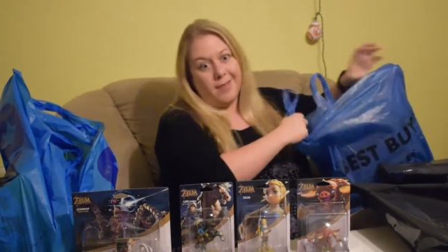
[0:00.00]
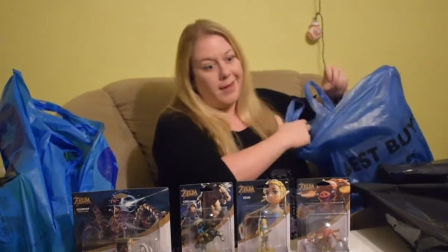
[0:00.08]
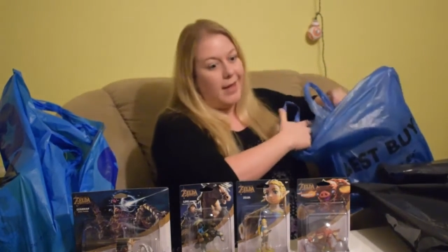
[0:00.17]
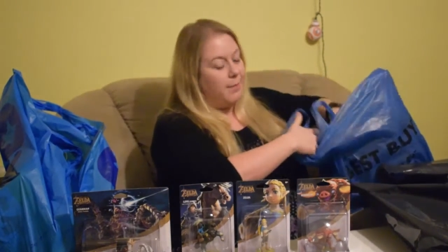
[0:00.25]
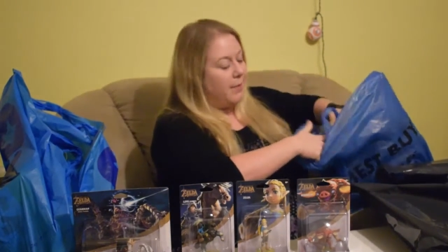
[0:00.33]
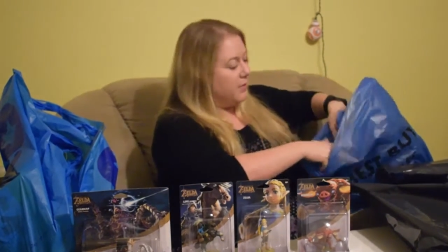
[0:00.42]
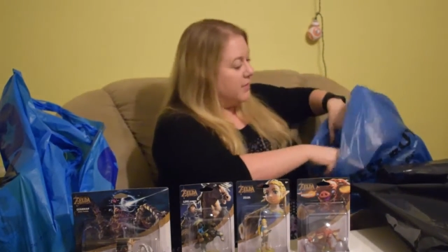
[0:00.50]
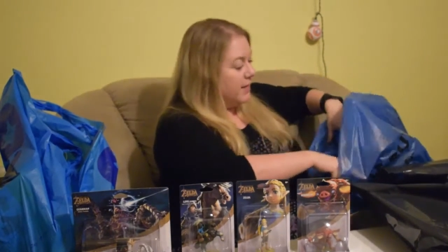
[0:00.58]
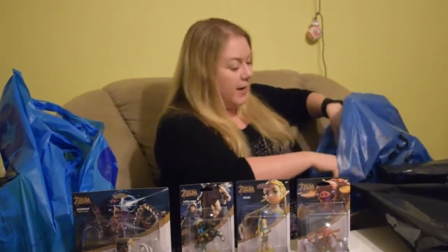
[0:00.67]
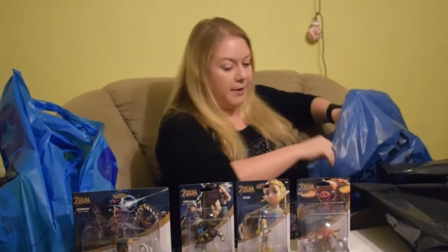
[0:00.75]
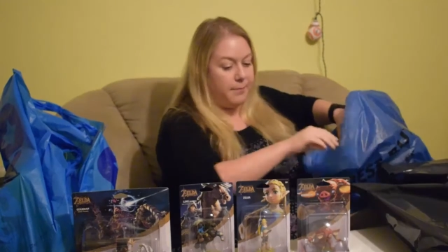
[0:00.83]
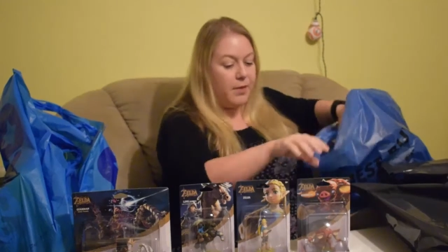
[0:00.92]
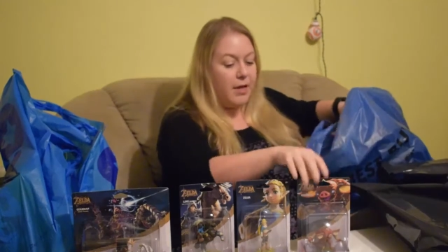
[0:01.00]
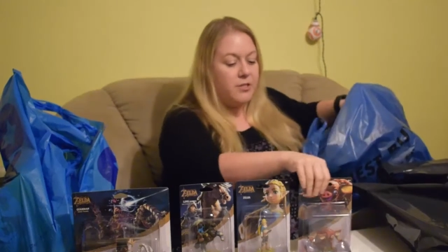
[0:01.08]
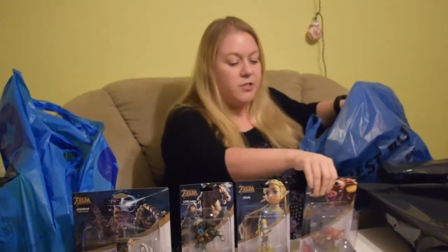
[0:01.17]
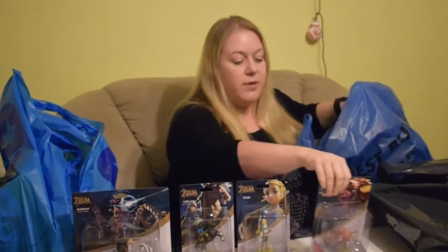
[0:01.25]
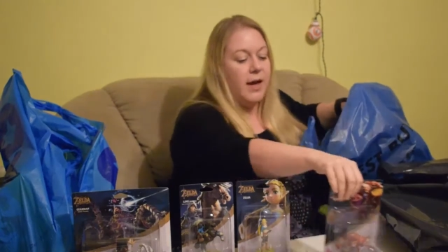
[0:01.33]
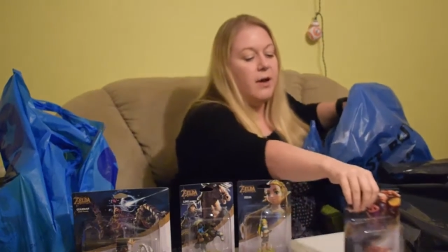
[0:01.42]
that came out today.
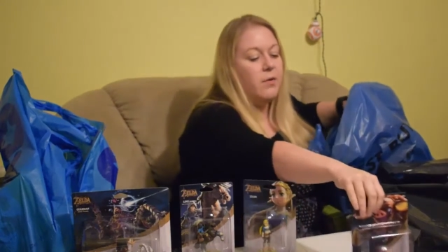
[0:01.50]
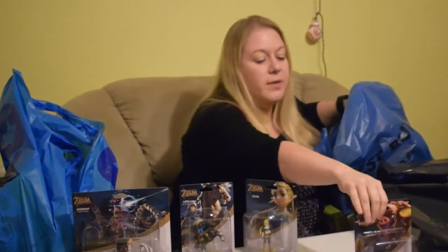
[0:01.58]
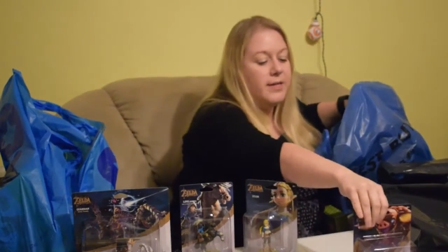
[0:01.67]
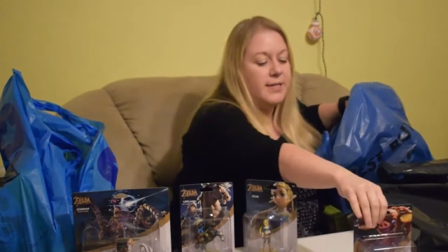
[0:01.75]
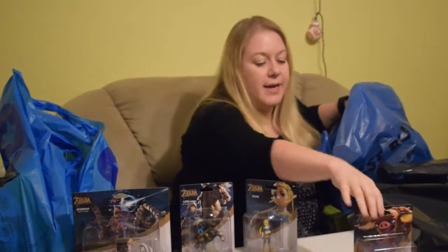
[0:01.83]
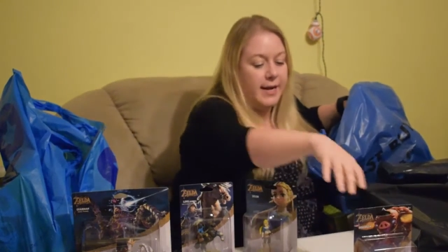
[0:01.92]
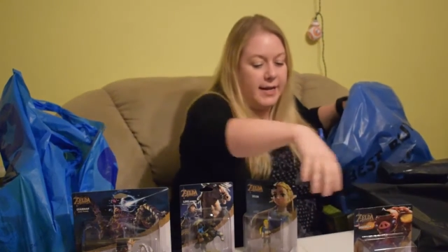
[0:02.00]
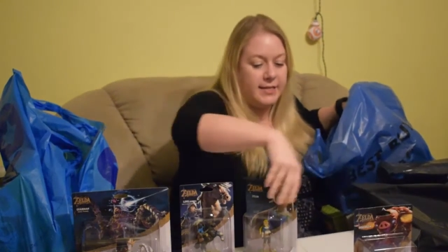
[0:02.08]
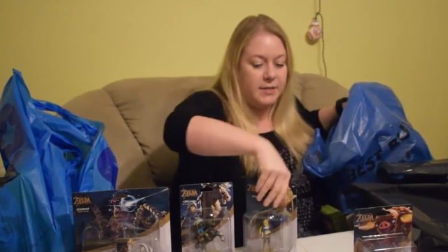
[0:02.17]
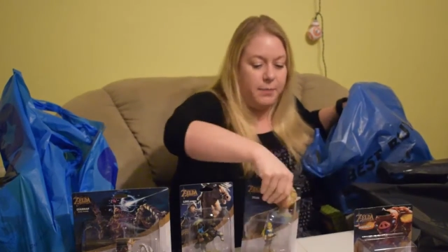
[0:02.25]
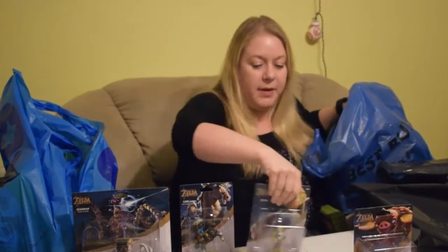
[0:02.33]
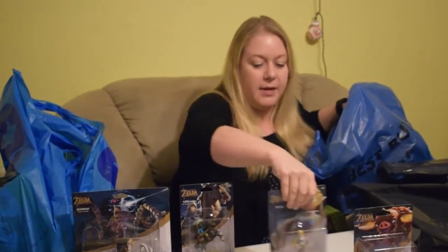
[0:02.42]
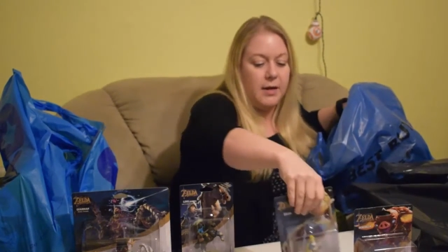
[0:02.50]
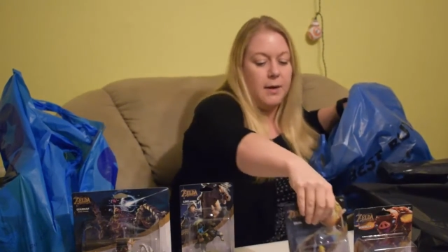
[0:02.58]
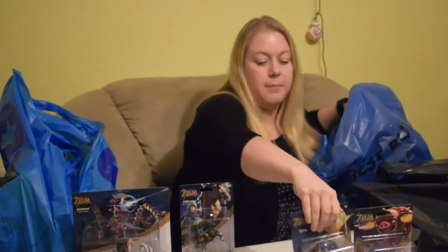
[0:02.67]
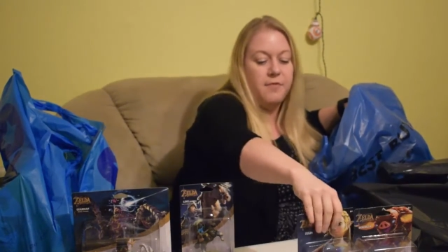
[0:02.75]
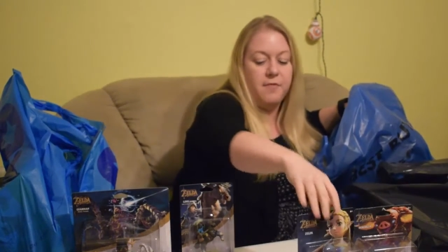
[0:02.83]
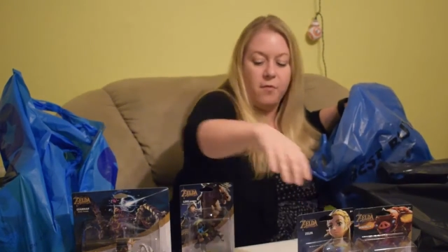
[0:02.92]
So not only did I get to pick
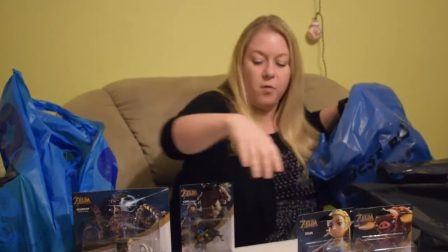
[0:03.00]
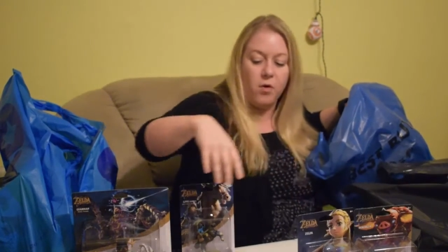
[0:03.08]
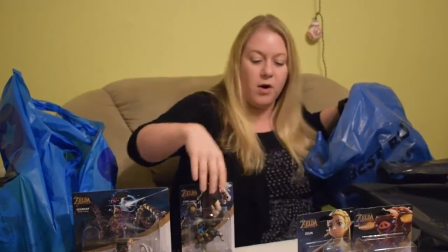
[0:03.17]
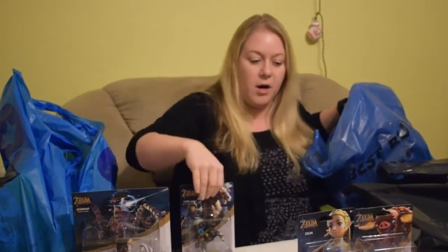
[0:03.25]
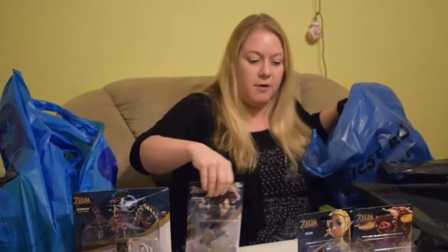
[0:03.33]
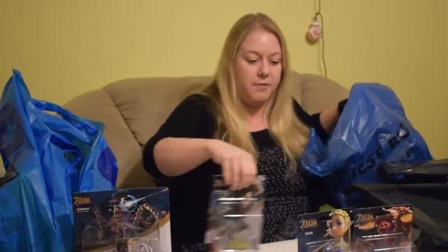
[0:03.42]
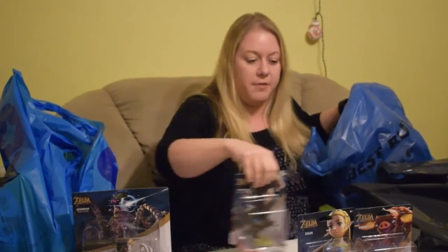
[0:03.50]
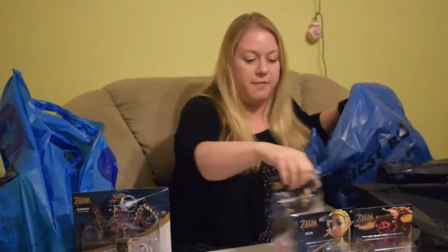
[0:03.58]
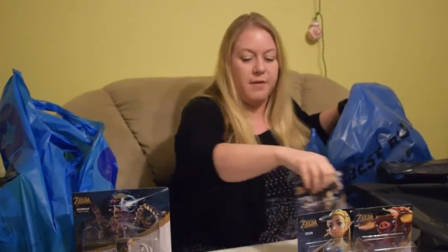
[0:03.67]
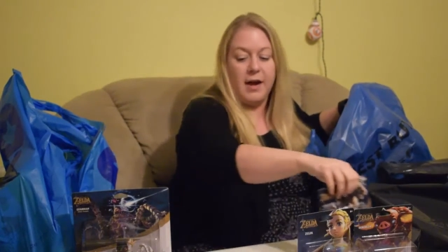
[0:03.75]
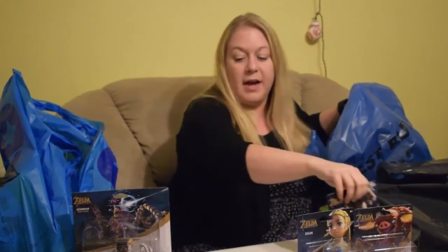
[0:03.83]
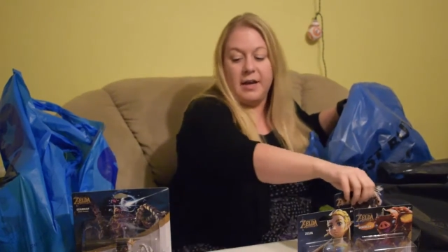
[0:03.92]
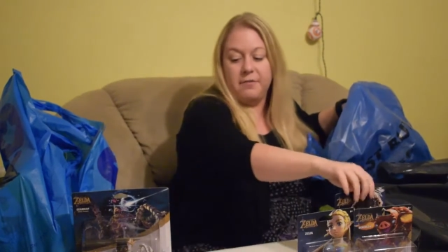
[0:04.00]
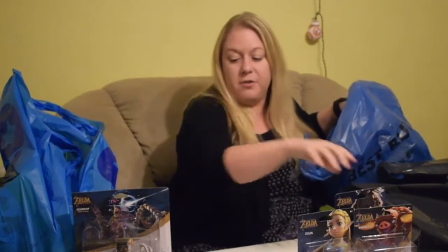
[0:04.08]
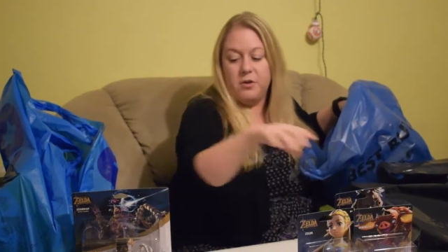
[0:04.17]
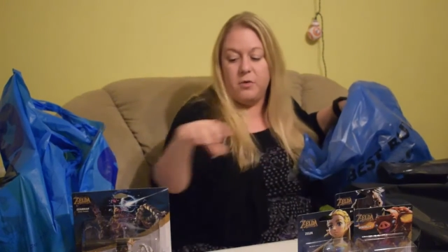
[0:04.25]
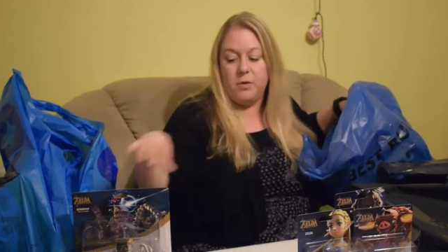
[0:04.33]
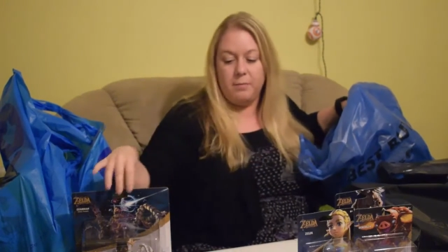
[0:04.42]
up 4 of the
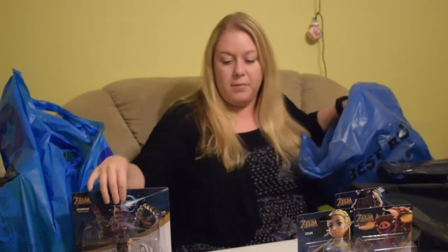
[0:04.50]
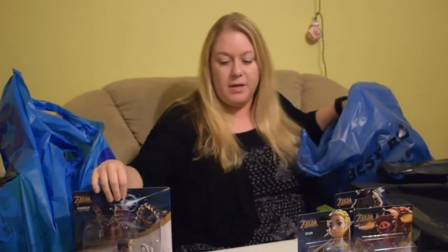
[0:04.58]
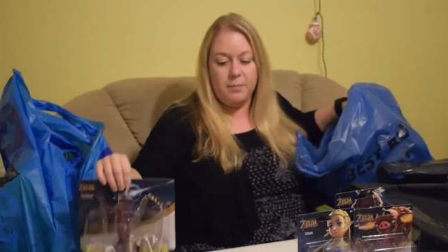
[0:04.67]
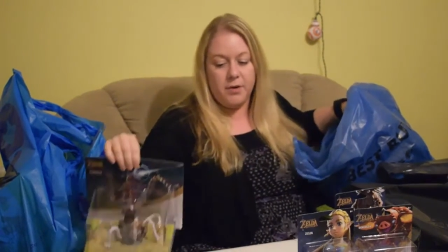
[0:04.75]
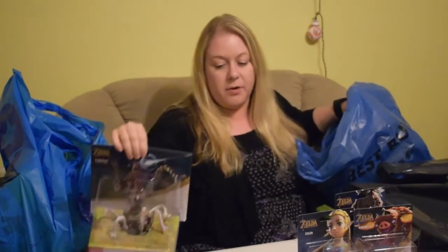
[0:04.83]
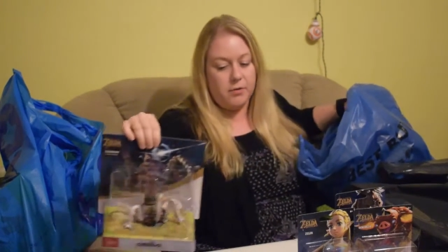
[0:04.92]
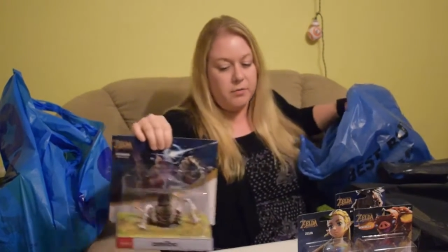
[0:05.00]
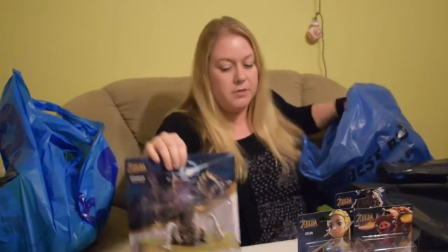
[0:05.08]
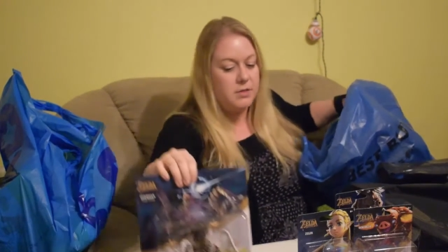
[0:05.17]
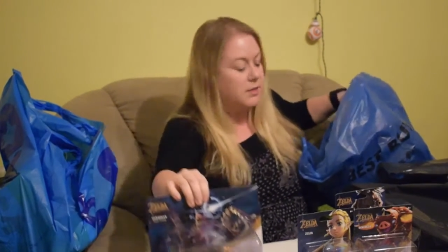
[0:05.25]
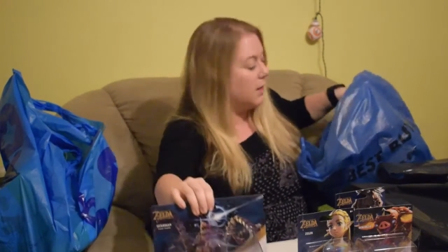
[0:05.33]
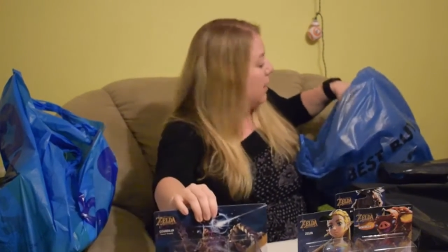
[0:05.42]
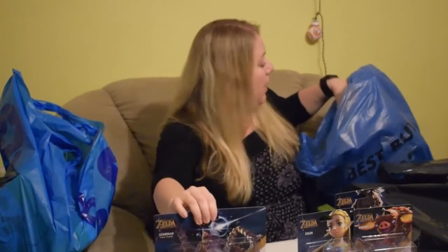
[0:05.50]
5 new amiibos,